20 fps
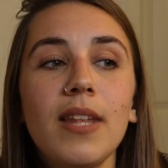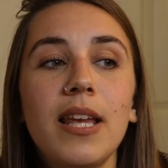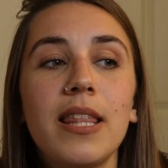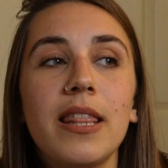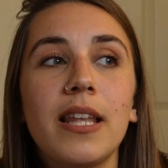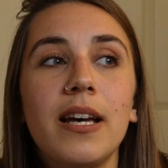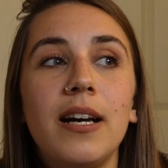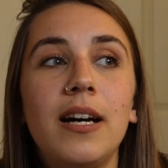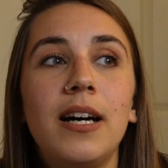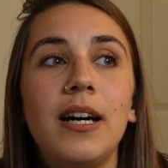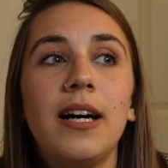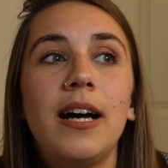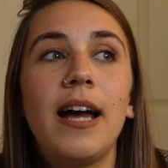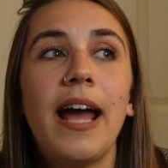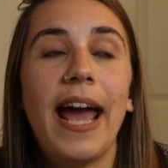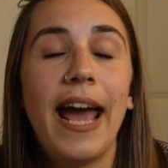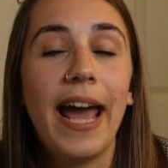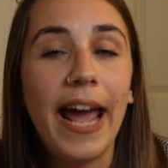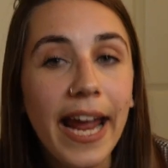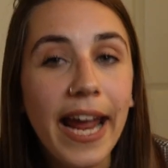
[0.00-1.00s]
the
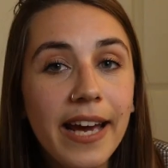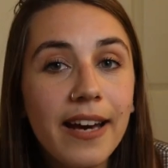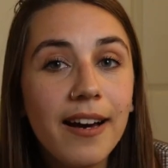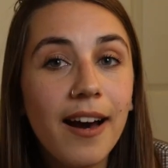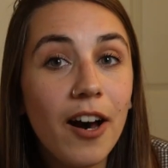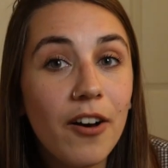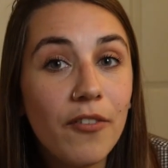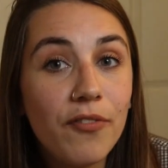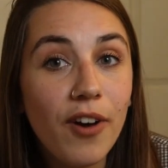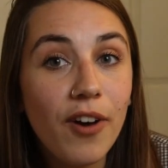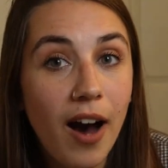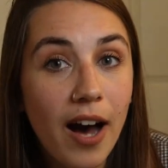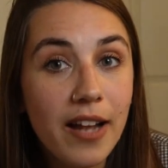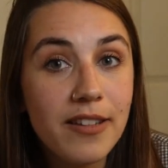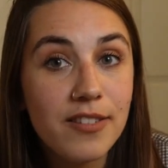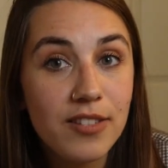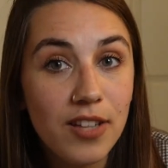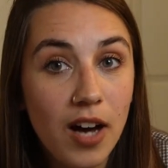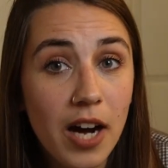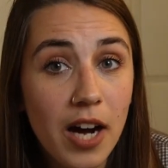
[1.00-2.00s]
hank of
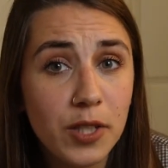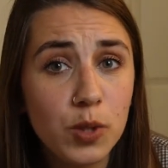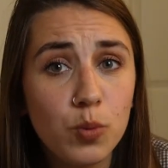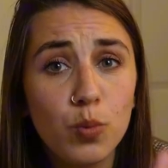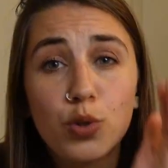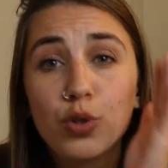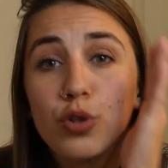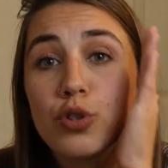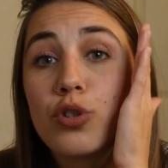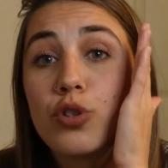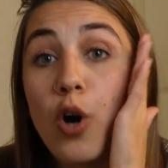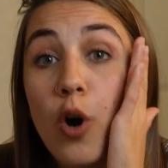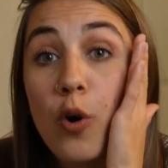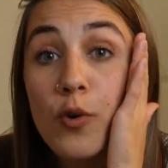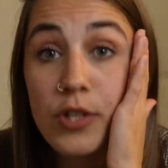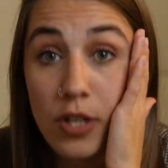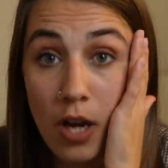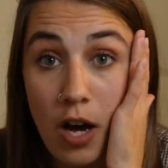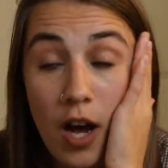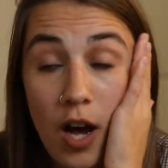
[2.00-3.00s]
cotton socks was so
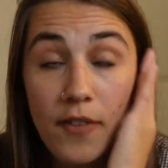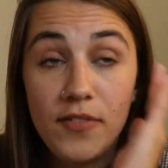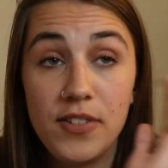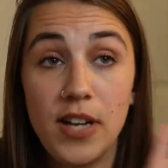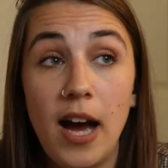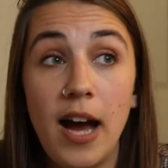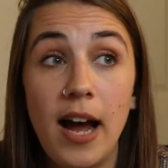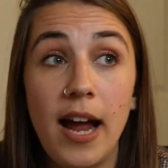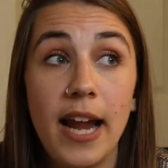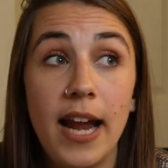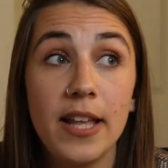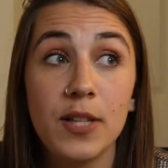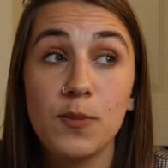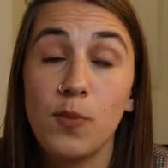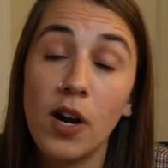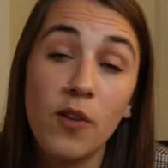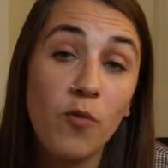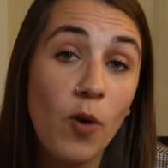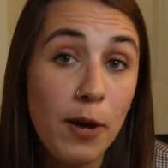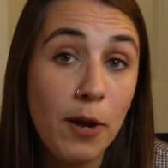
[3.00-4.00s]
soft. It's
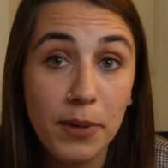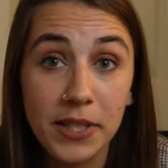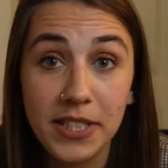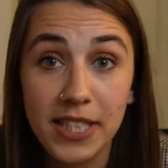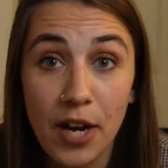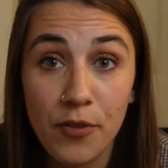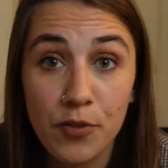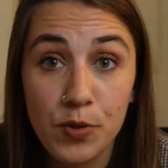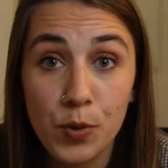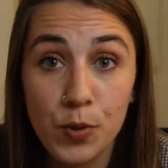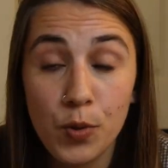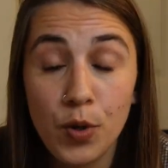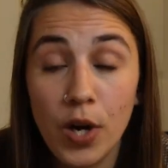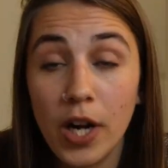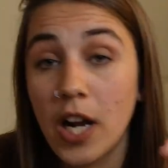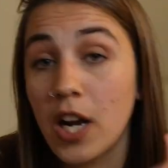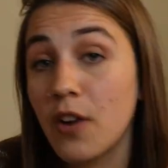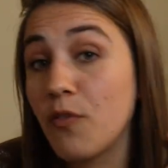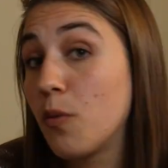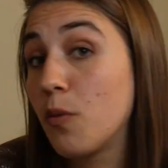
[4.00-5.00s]
part of why I picked it out in the store. I
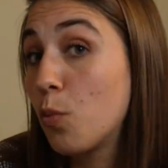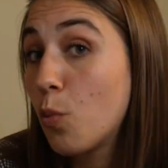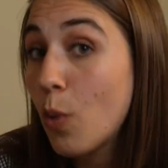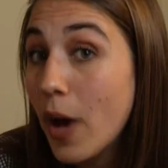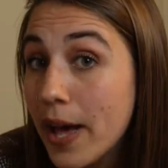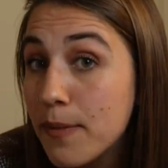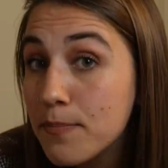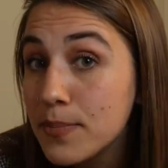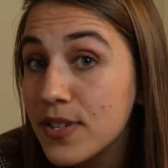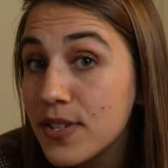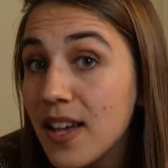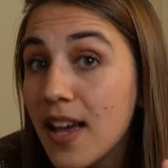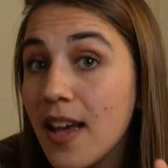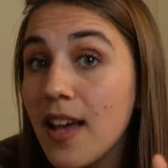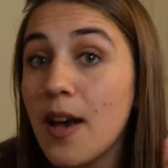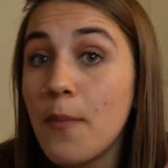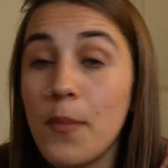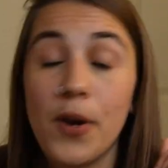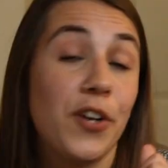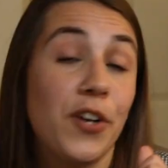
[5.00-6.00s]
got it from Webb's,
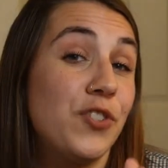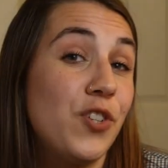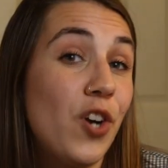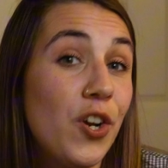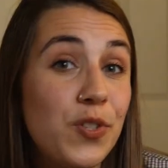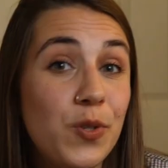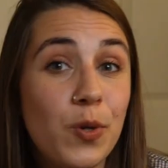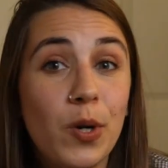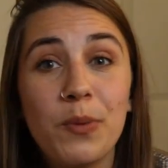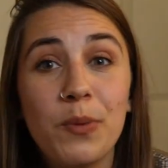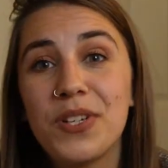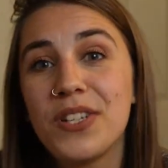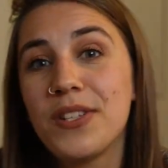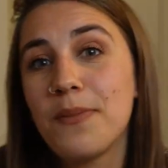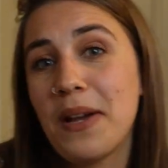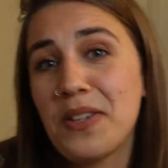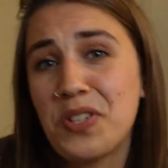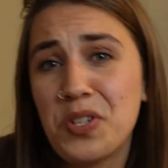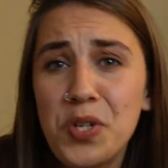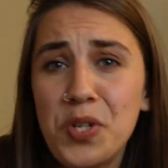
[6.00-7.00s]
America's Yarn Store, which is in
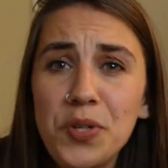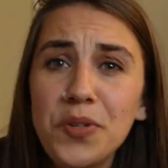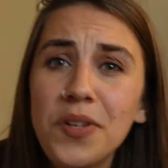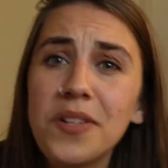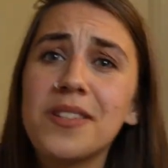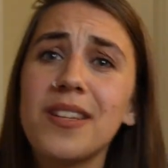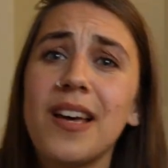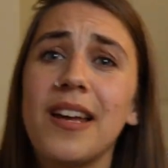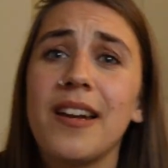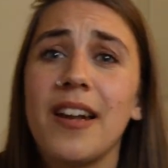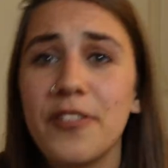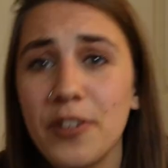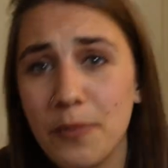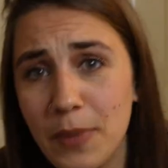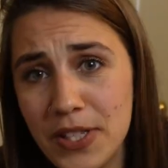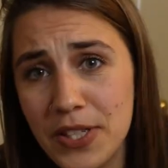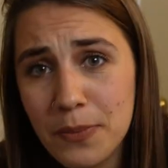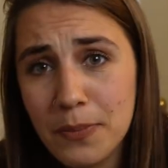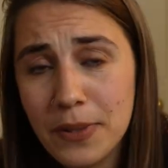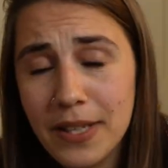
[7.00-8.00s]
Massachusetts. Another
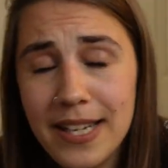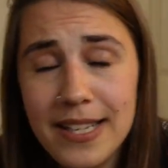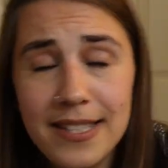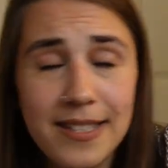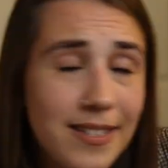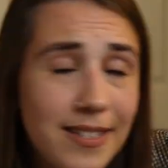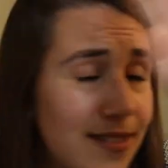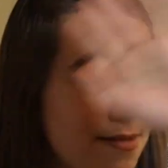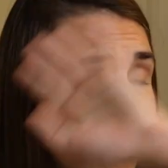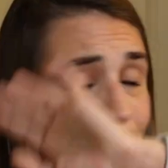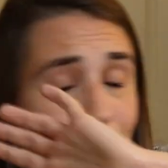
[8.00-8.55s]
amazing place.